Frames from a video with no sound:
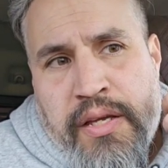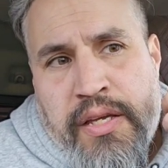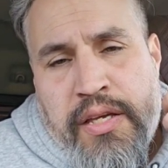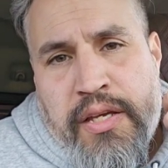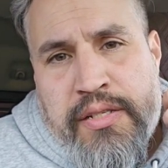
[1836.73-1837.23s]

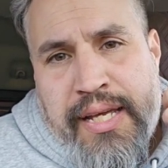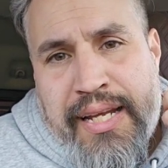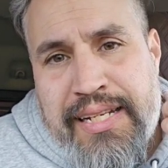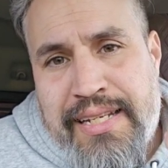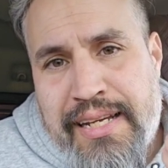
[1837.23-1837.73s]
it's like
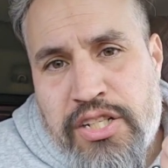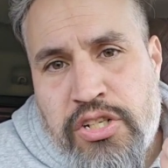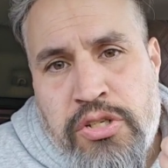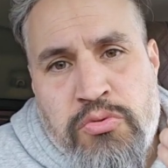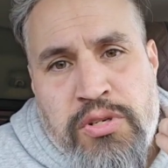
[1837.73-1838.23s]
an
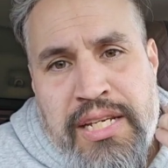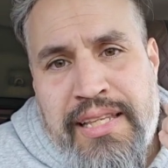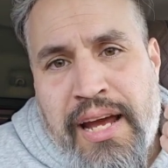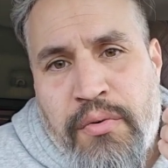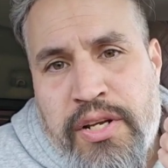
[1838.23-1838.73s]
addiction. You need
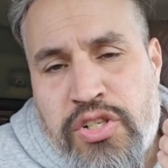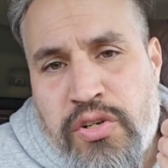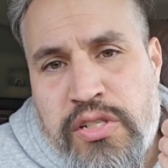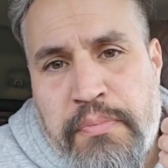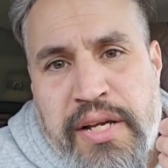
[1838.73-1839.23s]
that
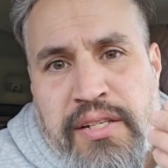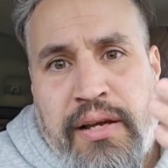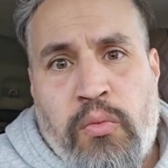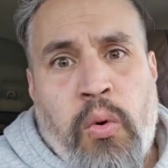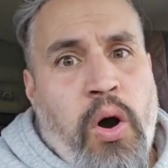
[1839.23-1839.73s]
reassurance. The brain's
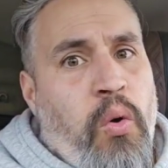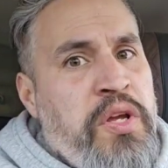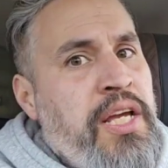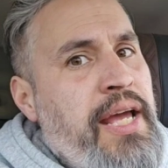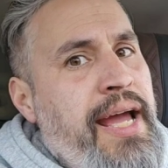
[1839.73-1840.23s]
like, whoa, we
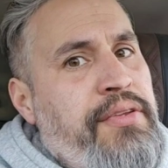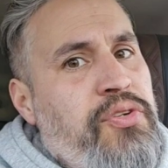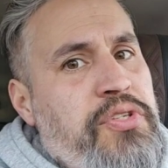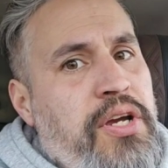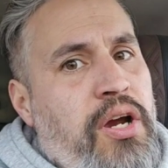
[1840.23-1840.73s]
need
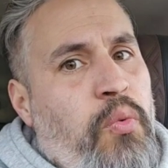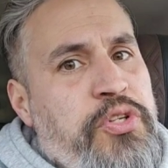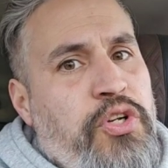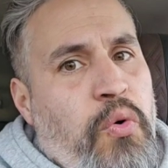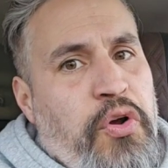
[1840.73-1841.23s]
answers here.
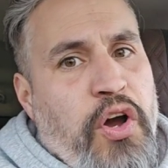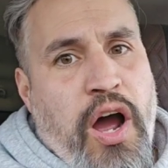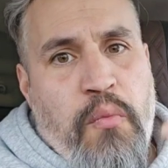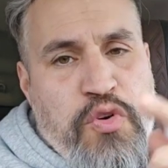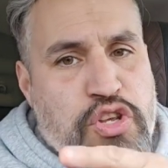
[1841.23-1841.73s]
What's going
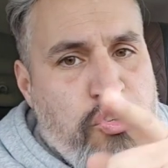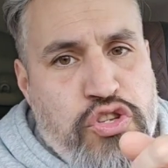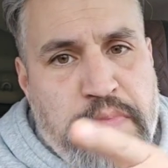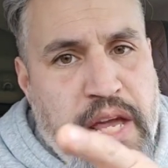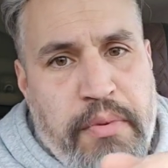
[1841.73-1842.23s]
on? We used
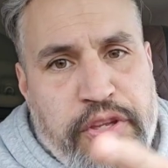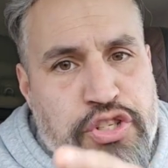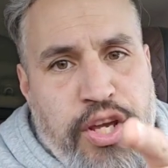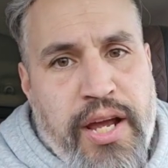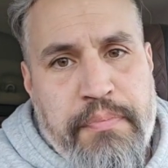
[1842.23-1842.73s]
to be able to
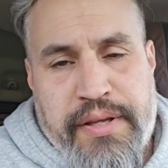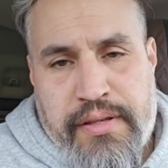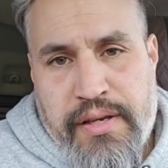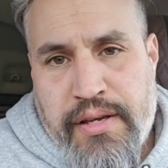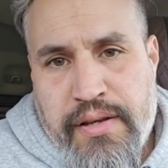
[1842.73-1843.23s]
check, but
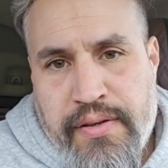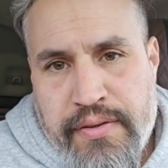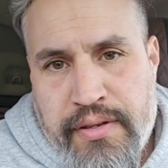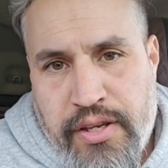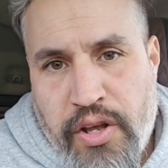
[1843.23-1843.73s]

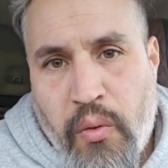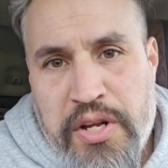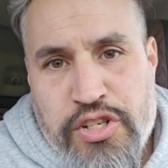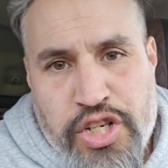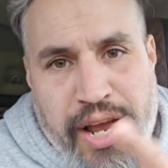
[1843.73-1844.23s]
you know, when
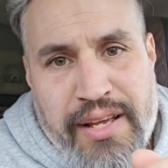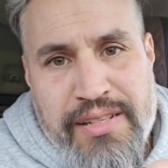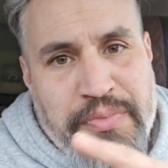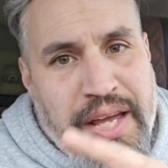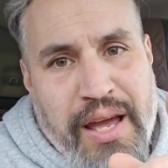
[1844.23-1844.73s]
you check,
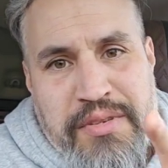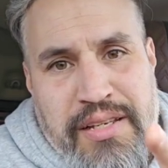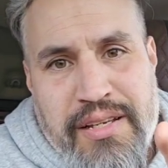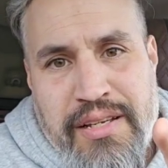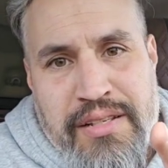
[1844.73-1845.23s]
sometimes
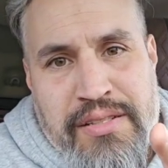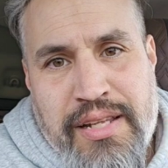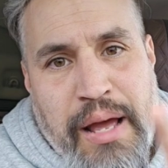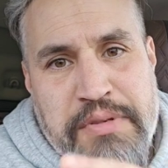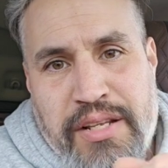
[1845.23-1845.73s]
it
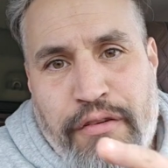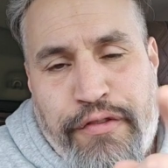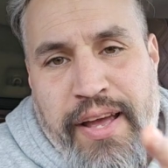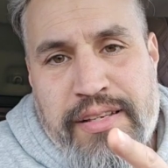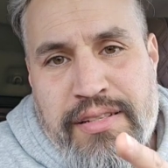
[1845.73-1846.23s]
slaps you in the
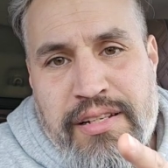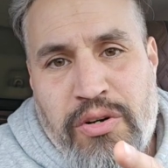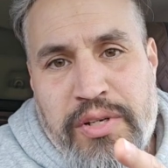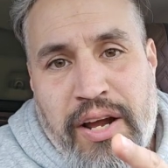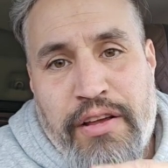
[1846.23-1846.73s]
face and you
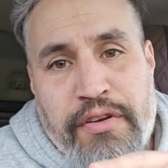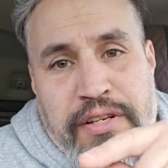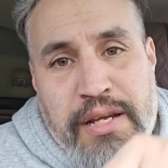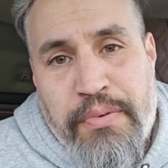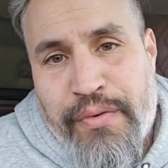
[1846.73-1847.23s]
go down even
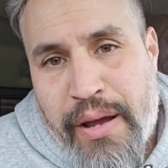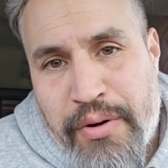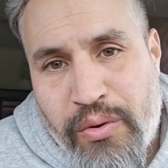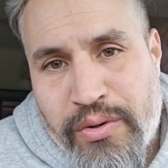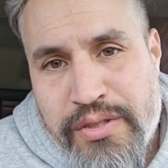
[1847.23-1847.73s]
deeper rabbit
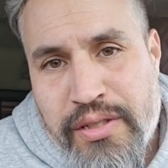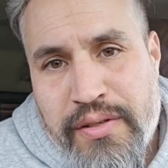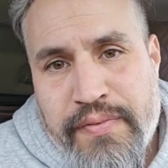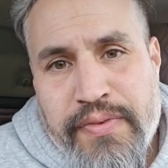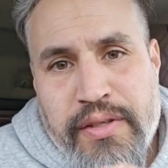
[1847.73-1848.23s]
holes.
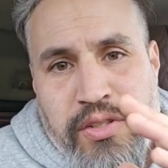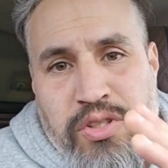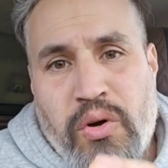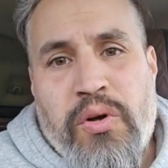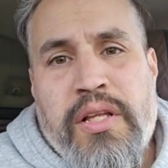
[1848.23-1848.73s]

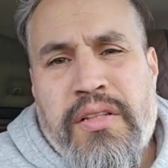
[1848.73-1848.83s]
So